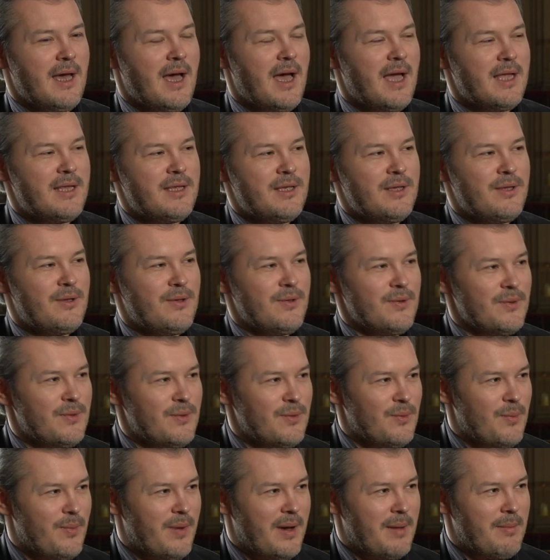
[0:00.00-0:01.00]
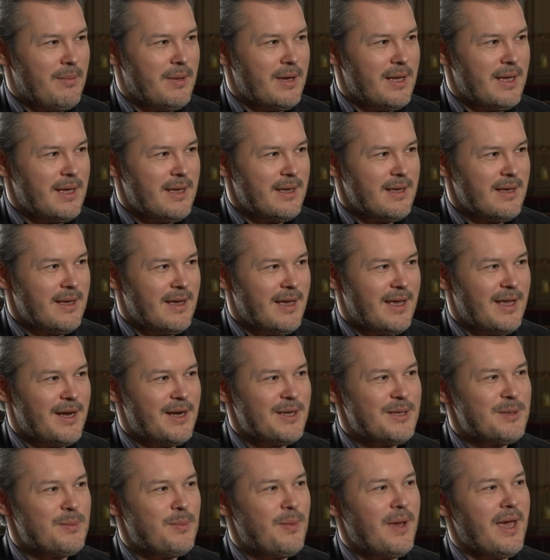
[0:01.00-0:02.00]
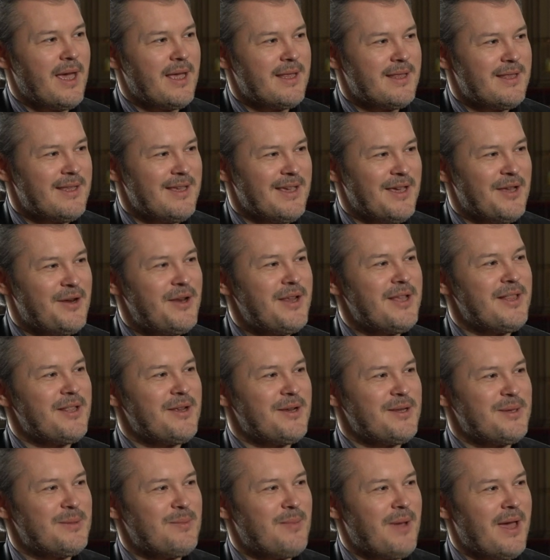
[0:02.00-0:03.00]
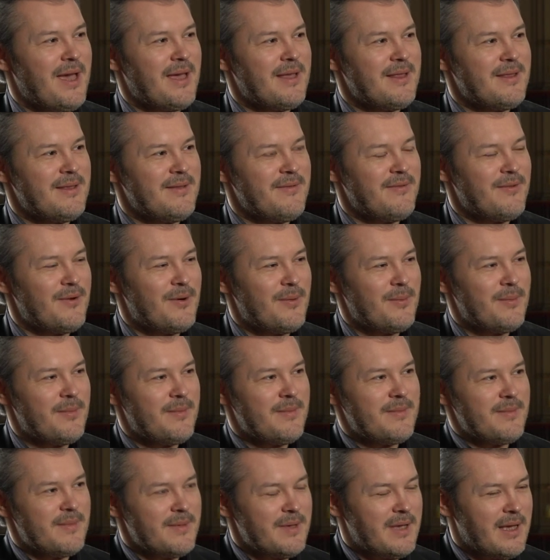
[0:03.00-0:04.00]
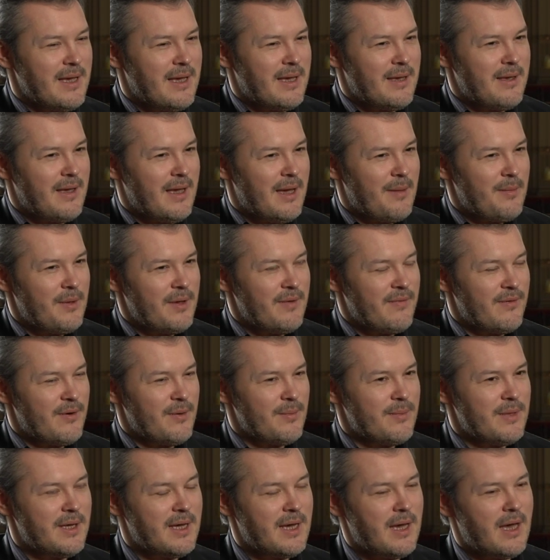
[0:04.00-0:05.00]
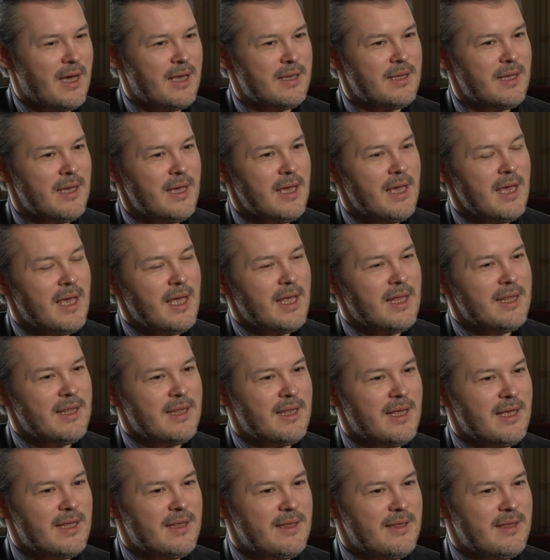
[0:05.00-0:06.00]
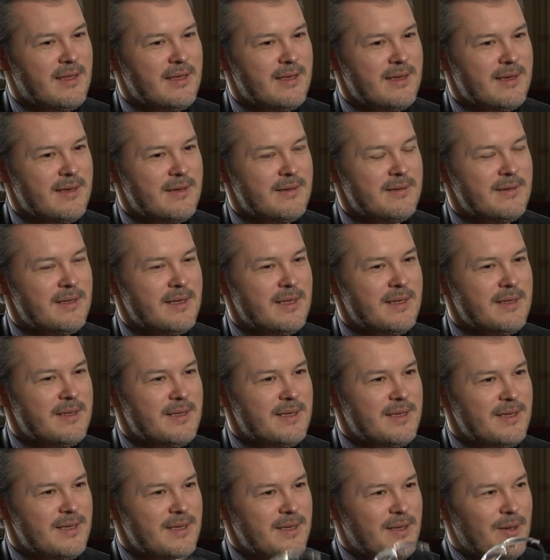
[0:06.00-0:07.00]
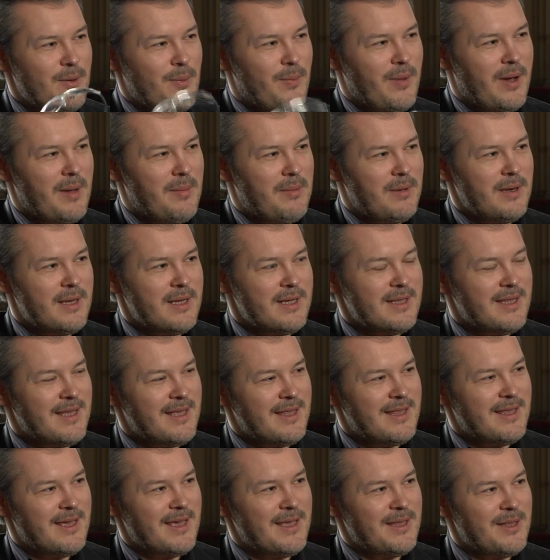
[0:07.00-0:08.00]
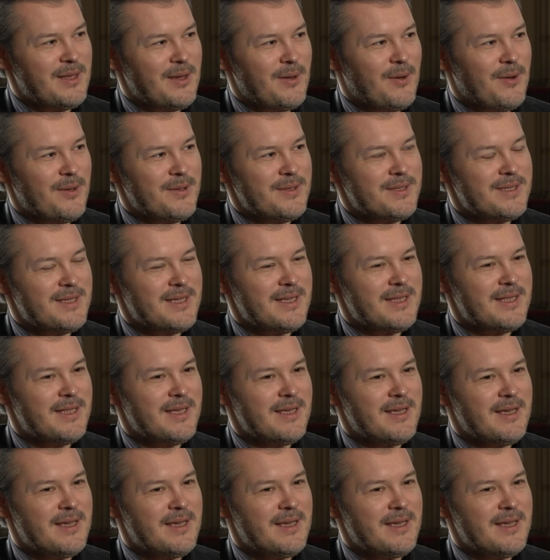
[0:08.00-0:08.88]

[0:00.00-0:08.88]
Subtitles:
attitude to public, a respect, a real respect, from coming from the heart, that your public that are in the concert,